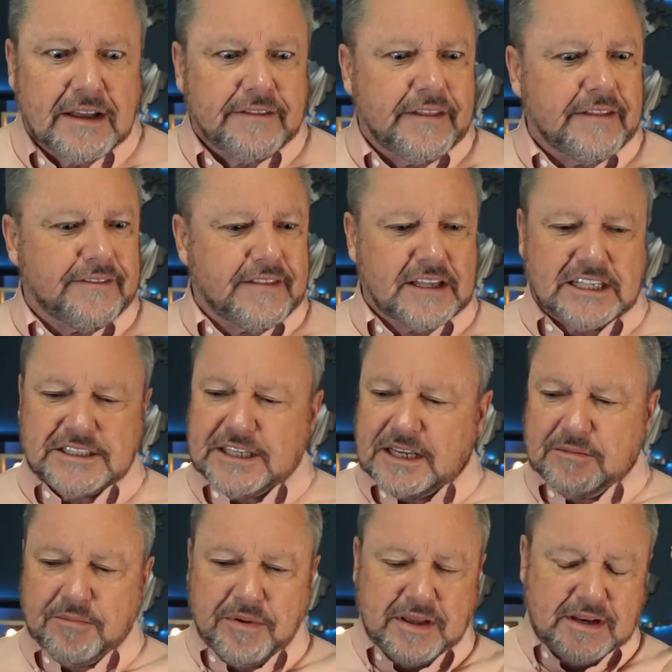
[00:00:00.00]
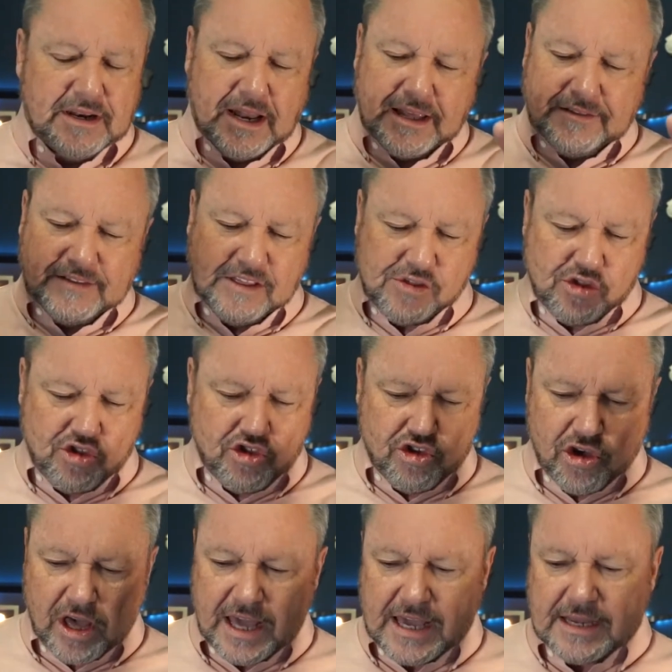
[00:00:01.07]
that this had been like this
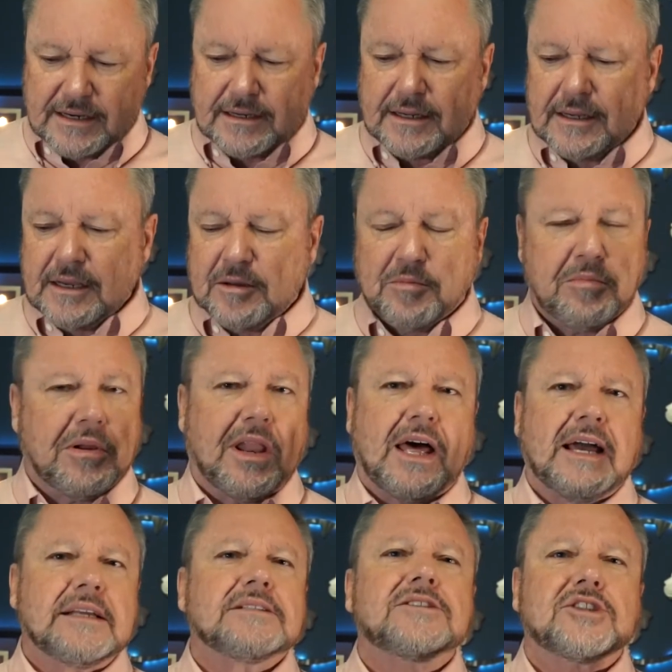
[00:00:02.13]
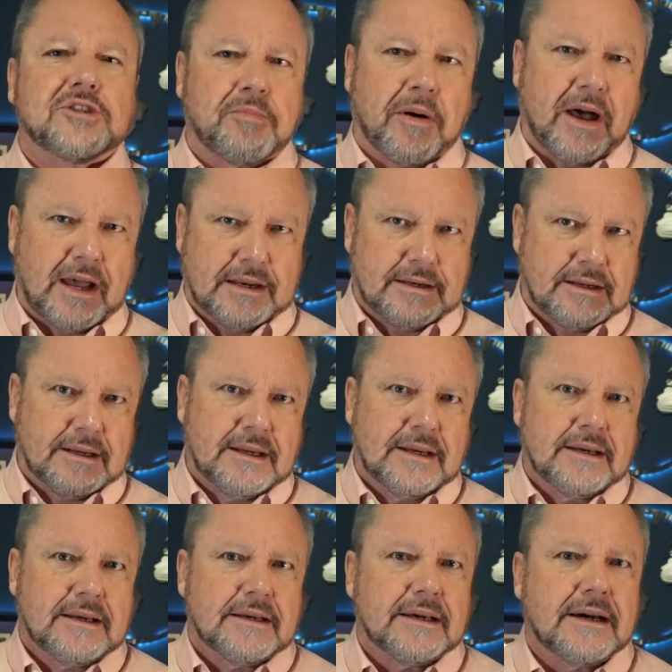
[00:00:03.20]
giant blind spot
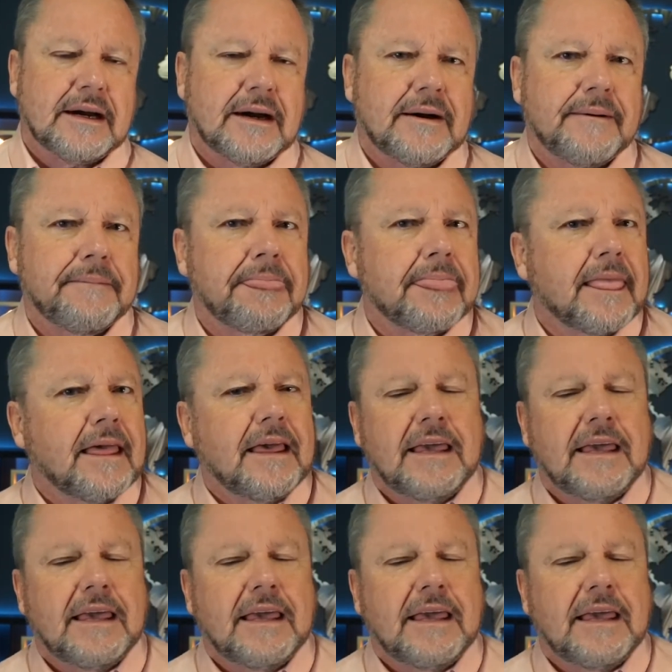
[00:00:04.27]
um,